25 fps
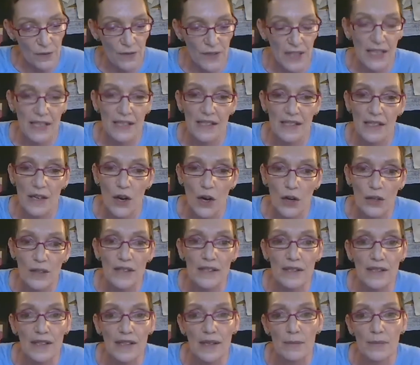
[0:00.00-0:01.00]
these
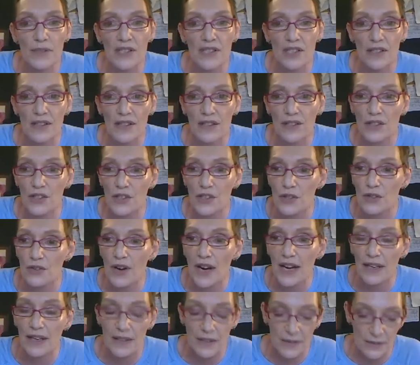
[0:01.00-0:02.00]
concepts to the
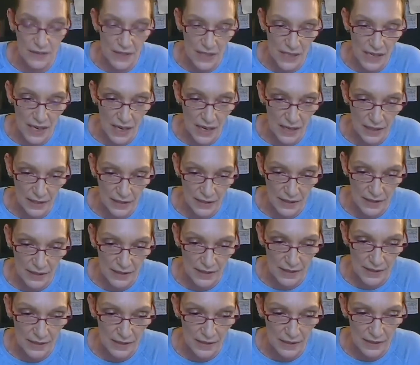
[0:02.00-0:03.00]
terrain of
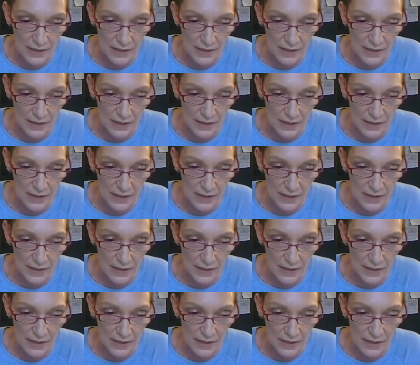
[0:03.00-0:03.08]
dance.